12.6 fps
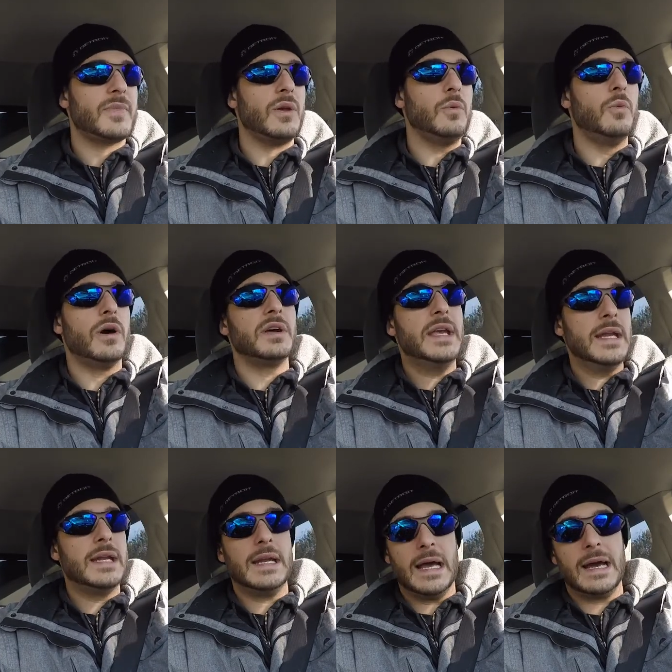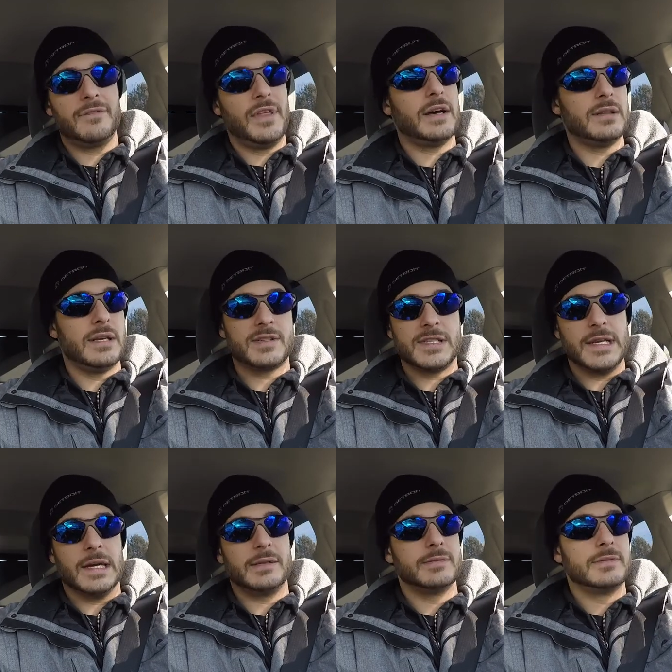Well, he didn't have that list
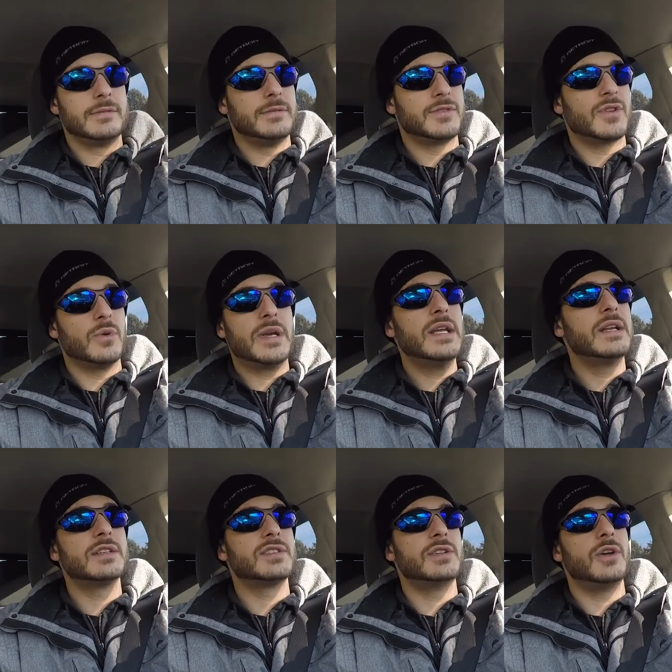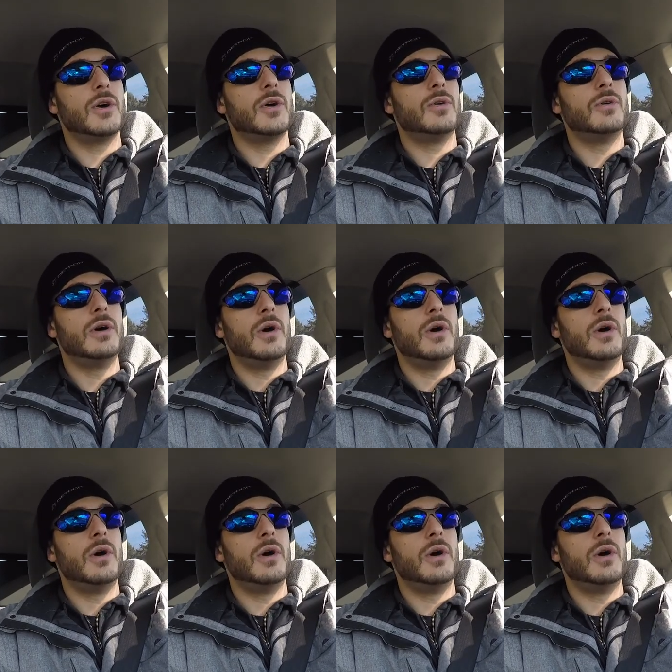yet. So he doesn't know